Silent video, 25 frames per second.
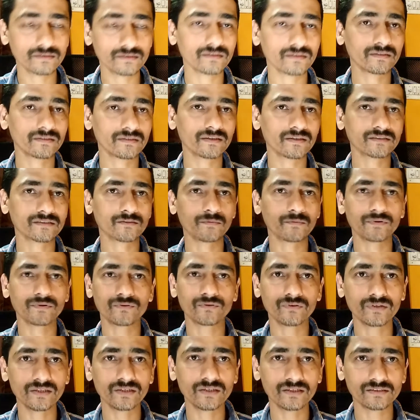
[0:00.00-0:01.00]
it takes about
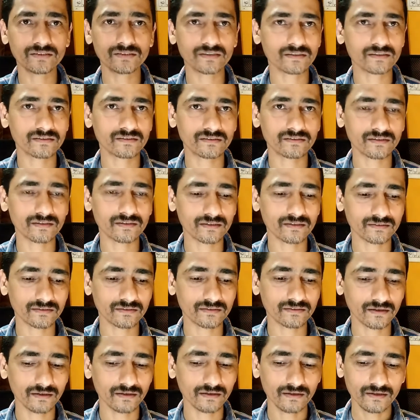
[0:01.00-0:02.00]
20 days, etc.,
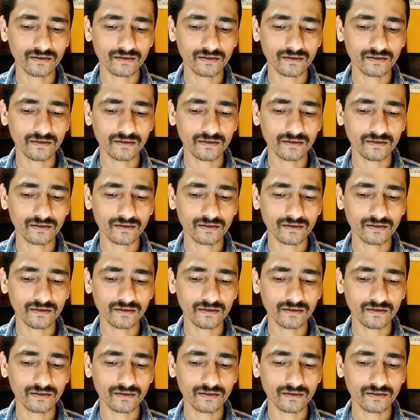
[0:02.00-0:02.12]
etc.